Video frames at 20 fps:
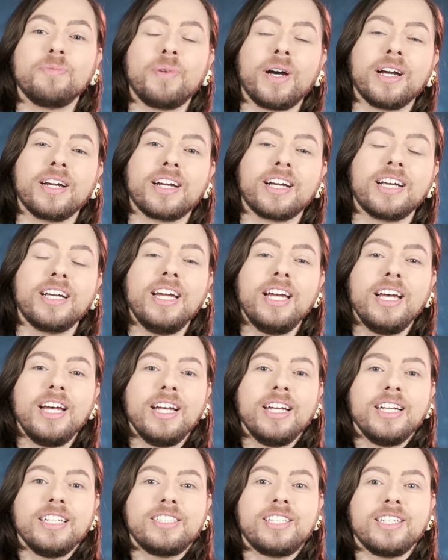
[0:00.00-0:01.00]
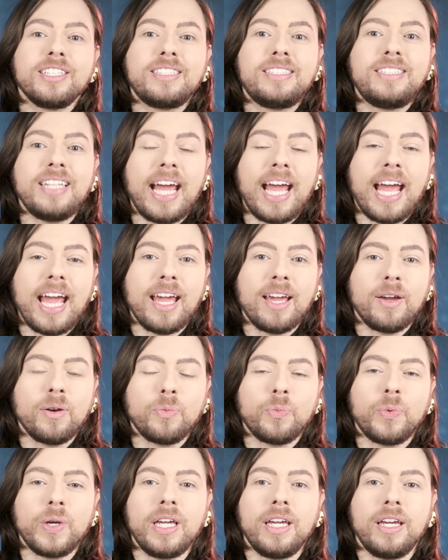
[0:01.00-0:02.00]
Bunker. Today
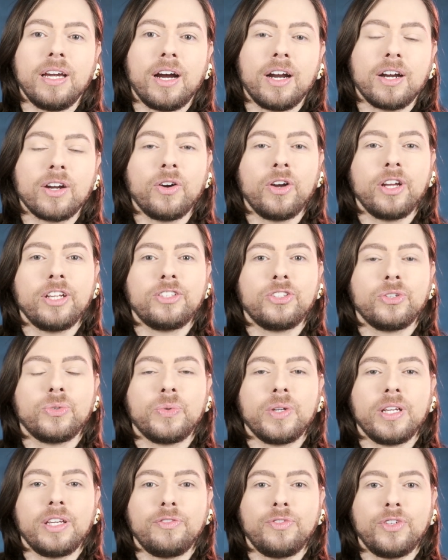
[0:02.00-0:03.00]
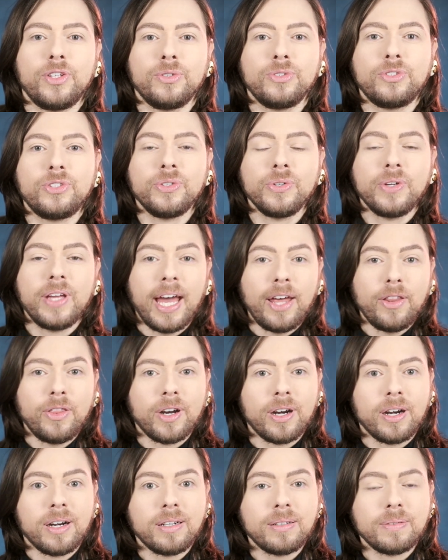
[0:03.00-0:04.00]
we are going to review
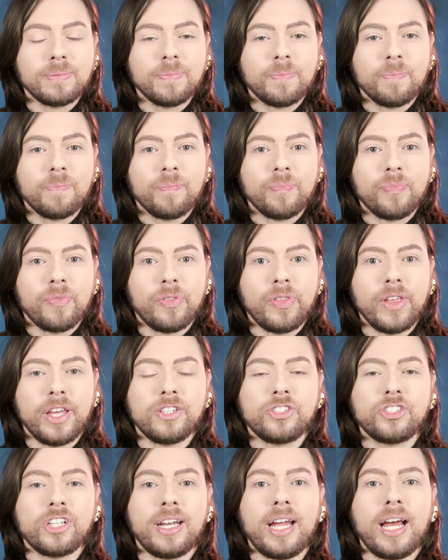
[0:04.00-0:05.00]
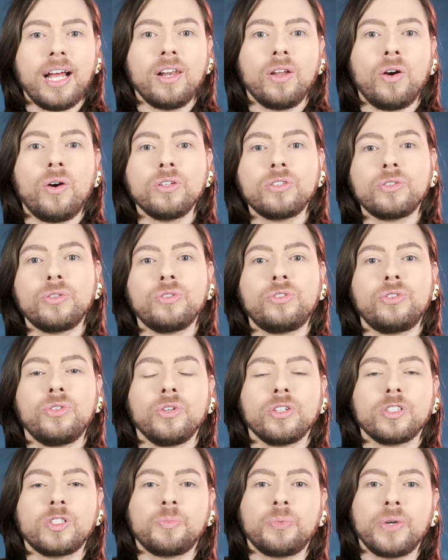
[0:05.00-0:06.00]
together the Chanel Haute
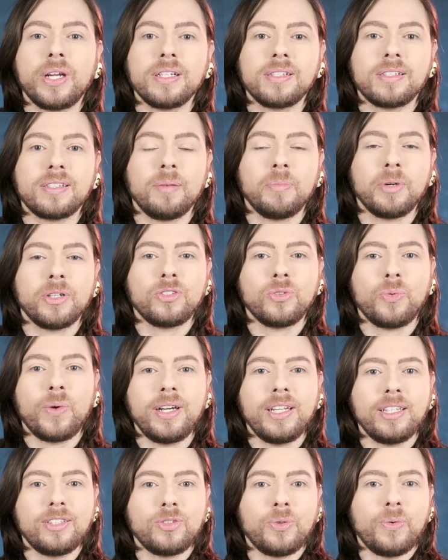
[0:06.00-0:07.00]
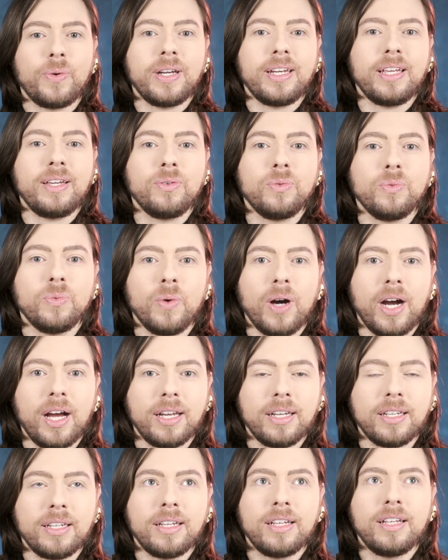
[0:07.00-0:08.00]
Couture Spring Summer
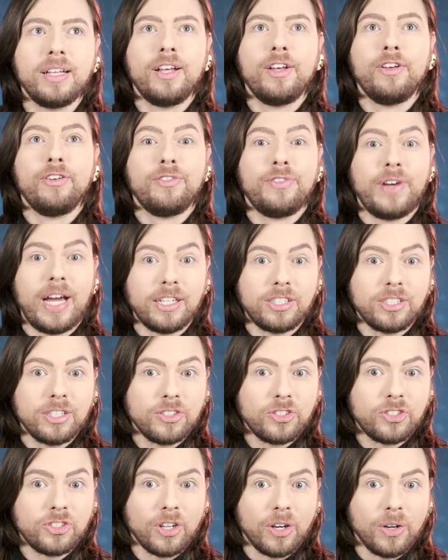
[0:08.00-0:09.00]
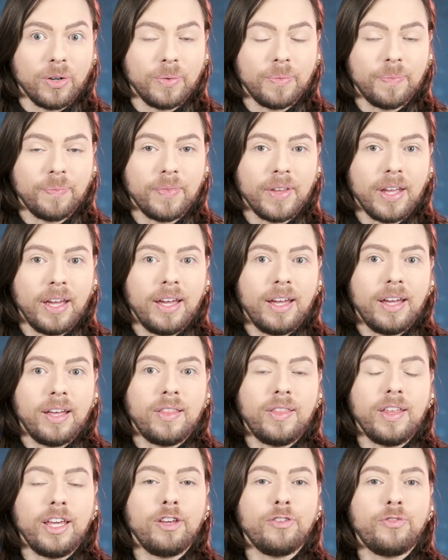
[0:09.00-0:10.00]
2021 fashion show.
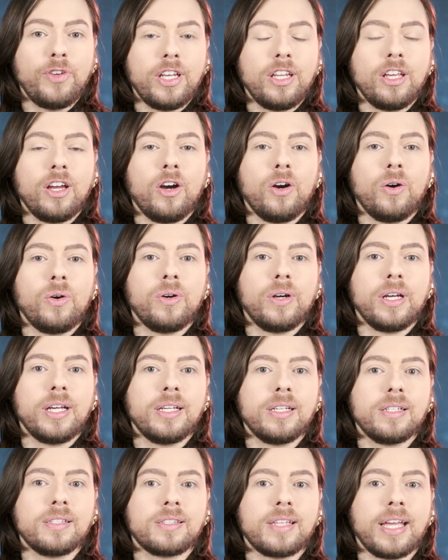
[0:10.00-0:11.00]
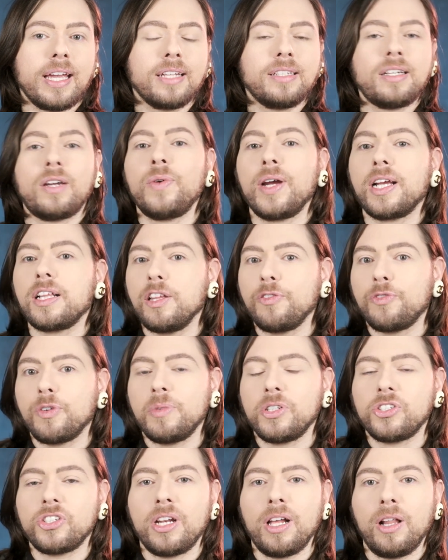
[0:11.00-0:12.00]
The video is taken directly from
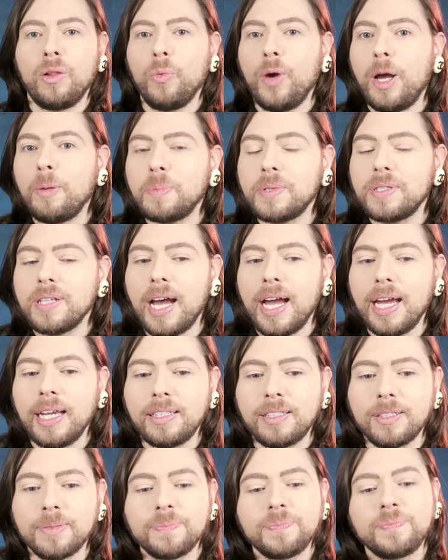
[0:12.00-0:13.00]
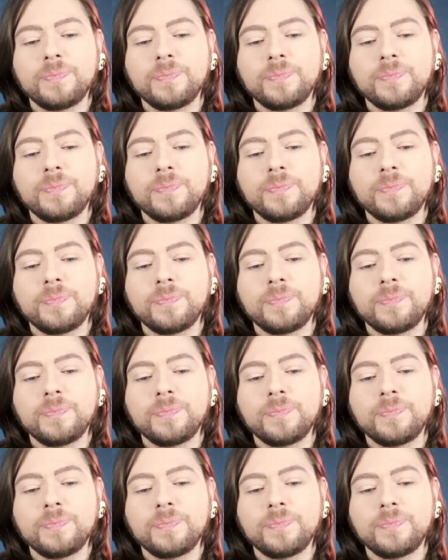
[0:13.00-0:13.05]
the Chanel website.